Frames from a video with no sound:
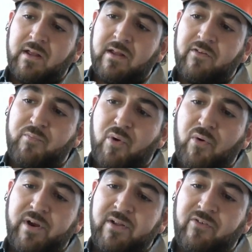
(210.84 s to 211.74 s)
Let's
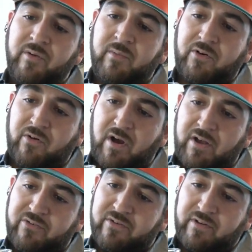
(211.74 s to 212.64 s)
pour in some
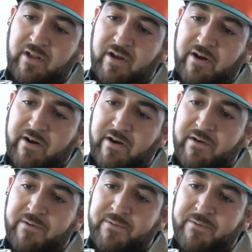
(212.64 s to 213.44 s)
lacrosse lager.